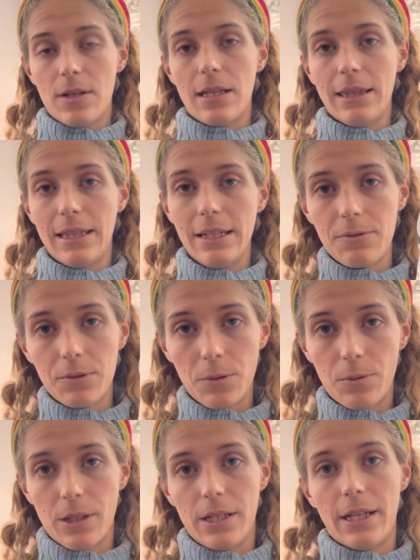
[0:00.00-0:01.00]
lift your
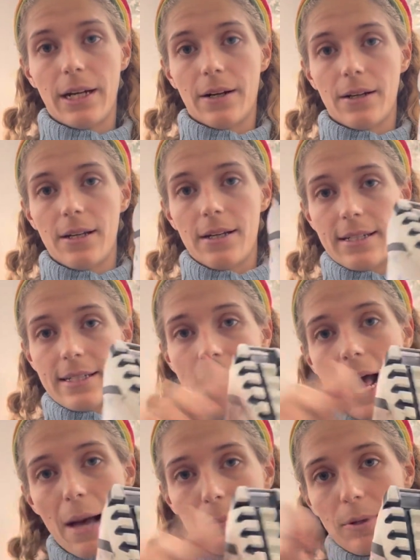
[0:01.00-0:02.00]
foot in the air,
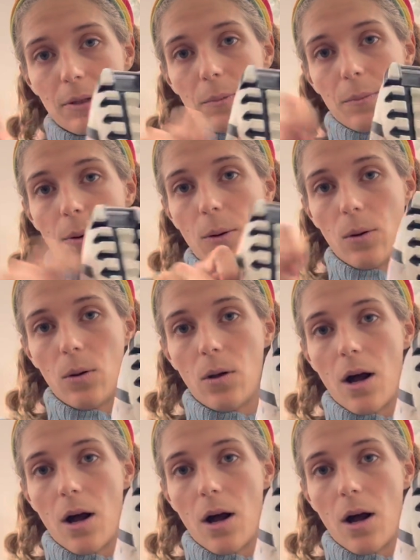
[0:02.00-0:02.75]
tap with your pole